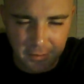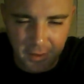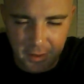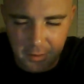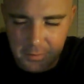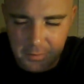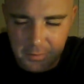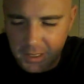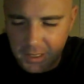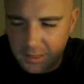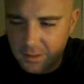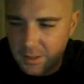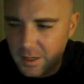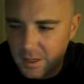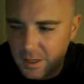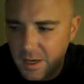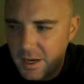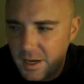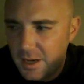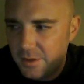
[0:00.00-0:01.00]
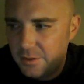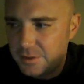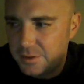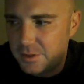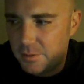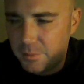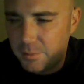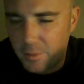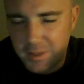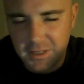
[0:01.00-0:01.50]
You know what I'm saying?
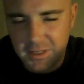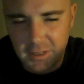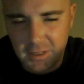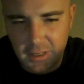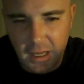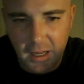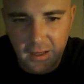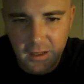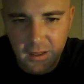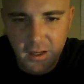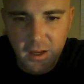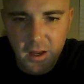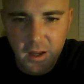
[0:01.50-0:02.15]
There's no point to that.